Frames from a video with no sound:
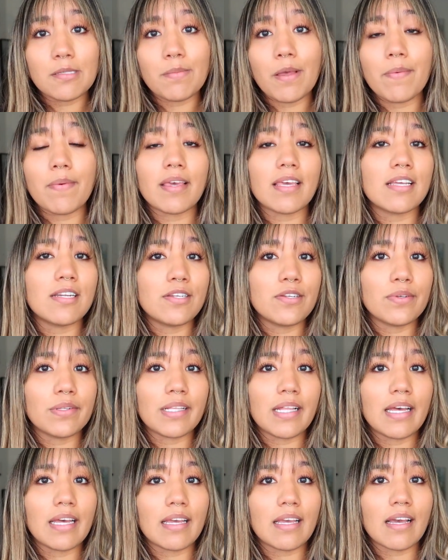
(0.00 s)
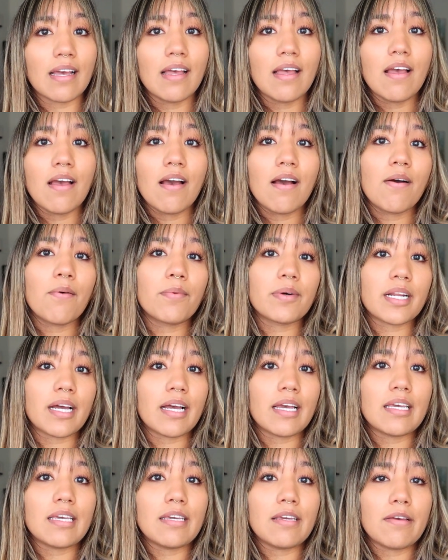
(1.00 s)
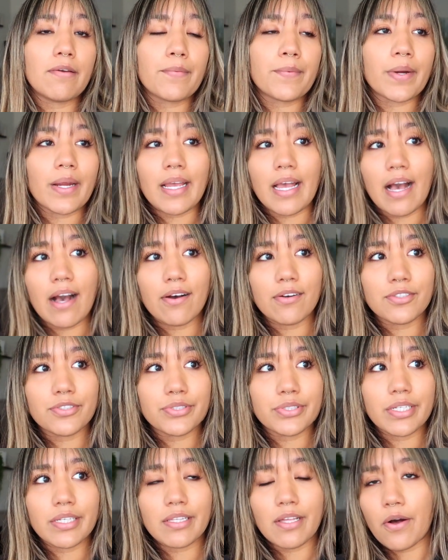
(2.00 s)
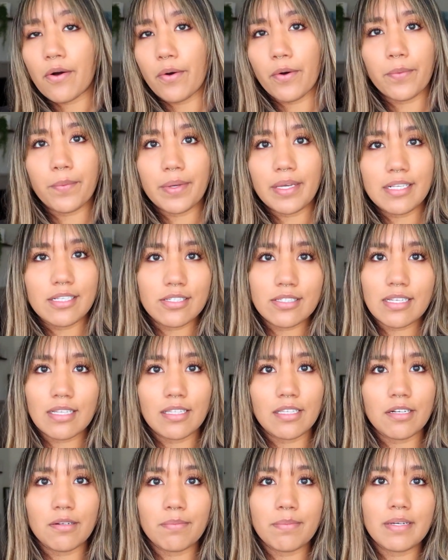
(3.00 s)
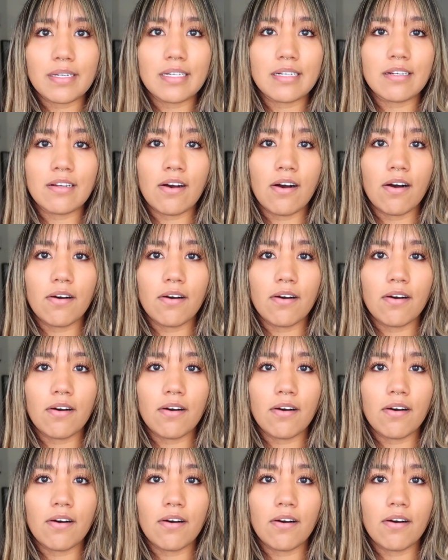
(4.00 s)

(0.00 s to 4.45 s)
Maybe I can do like what I work out during the whole week, just a little bit